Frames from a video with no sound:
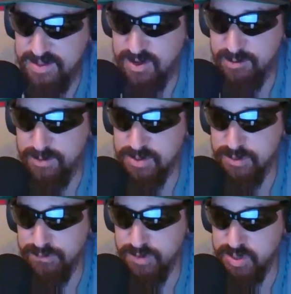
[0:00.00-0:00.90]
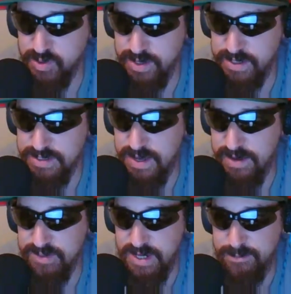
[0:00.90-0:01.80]
the commercial for Trix,
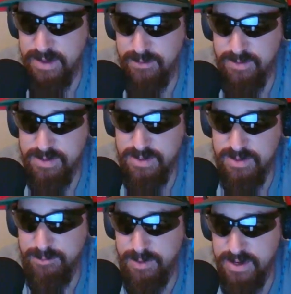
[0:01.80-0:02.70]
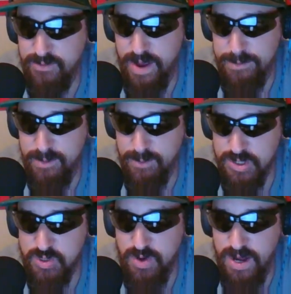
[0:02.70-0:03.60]
every time the bunny rabbit would
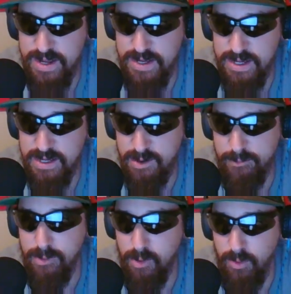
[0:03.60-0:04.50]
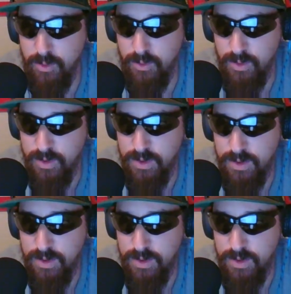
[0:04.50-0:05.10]
try and get a bowl